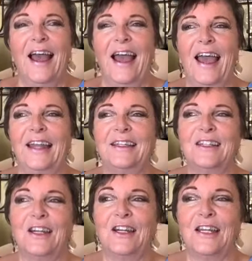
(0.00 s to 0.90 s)
and
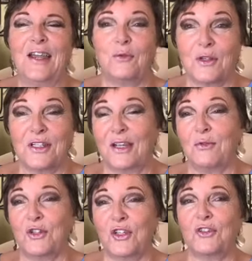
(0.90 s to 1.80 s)
uh, it was it
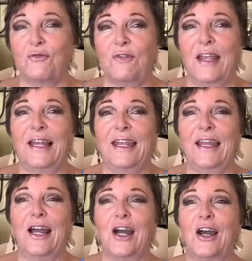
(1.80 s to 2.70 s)
was just really
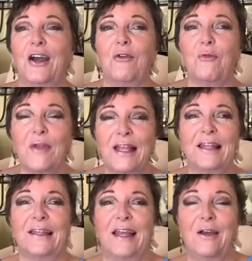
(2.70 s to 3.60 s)
uh, a
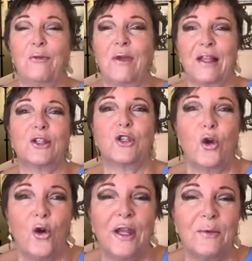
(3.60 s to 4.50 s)
real a real
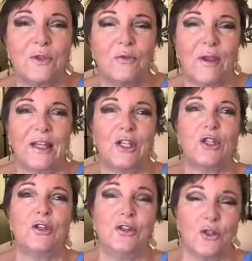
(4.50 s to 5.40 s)
joy, and it was a really
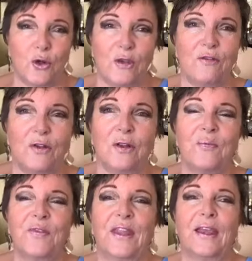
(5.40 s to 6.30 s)
joyful
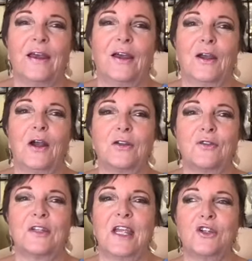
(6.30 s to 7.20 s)
uh,
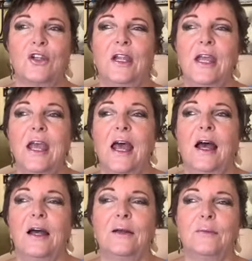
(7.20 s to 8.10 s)
consultation.
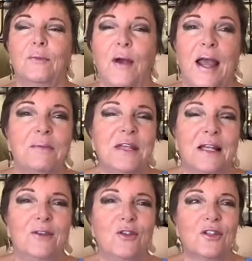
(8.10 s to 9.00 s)
Uh, why I'm
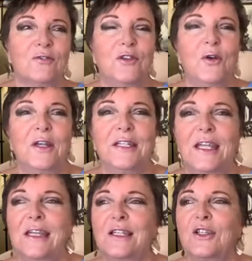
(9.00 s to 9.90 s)
telling you this, I've no
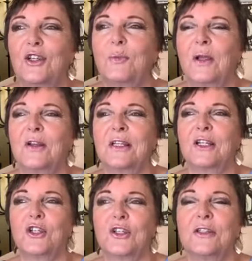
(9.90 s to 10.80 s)
idea. It's just because I
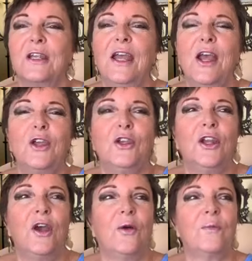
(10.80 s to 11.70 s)
just you
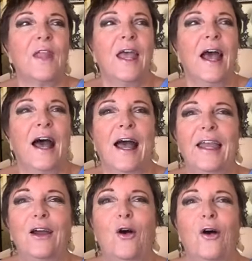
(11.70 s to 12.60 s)
know I
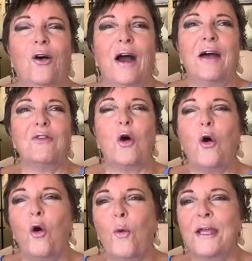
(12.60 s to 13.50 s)
have
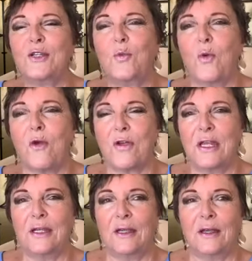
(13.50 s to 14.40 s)
always
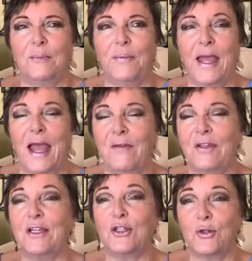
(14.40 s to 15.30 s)
worried, having
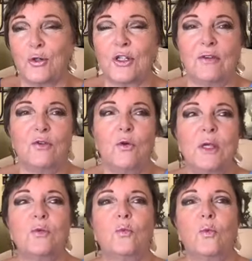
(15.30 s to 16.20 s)
a daughter, I've
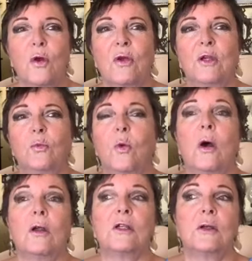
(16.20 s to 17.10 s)
always worried
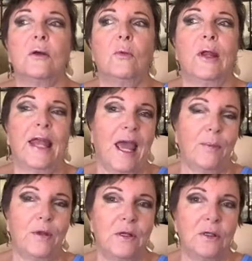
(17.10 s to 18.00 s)
what will
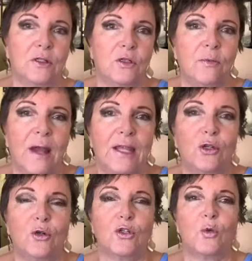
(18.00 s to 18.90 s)
happen to my
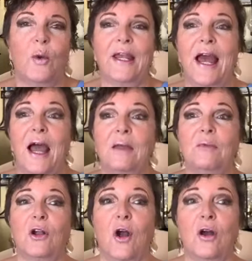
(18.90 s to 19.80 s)
daughter when I'm
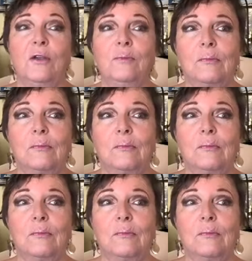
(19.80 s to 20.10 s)
gone.